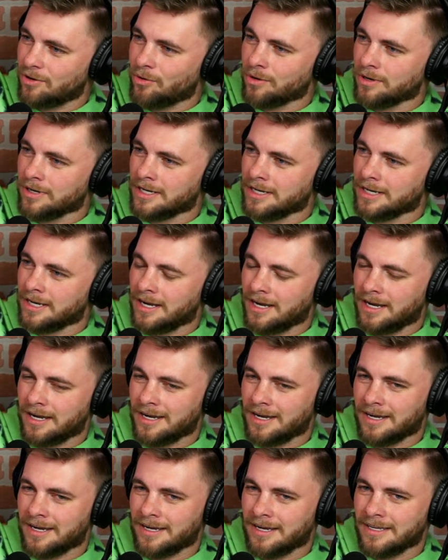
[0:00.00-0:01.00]
or
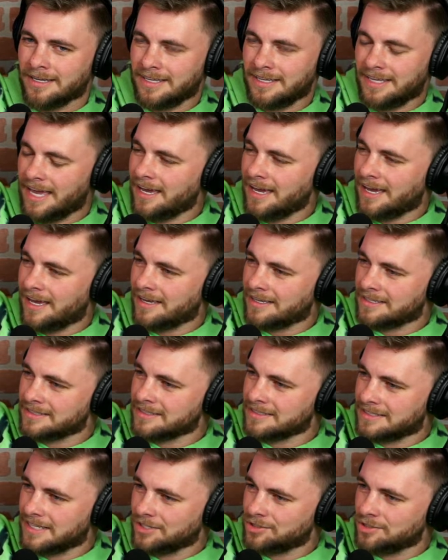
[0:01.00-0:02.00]
has
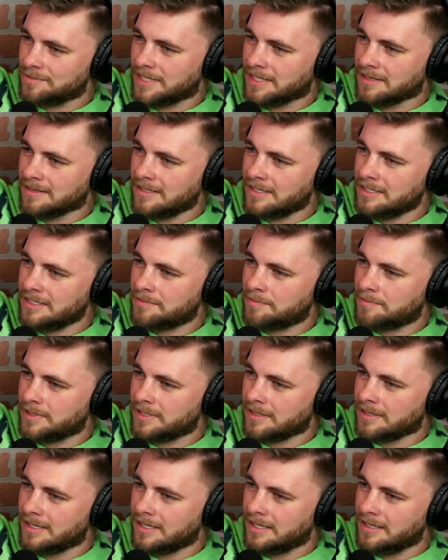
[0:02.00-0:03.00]
essentially been leaked.
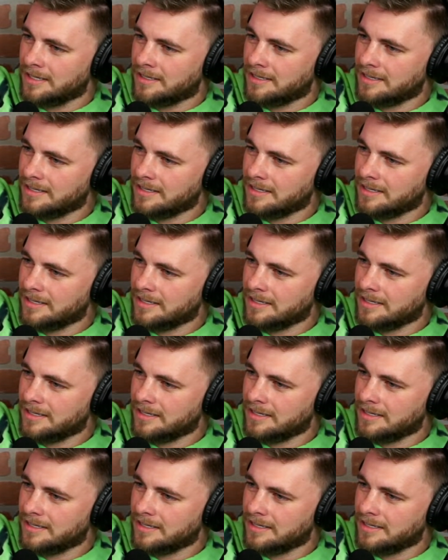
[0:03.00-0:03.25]
But like,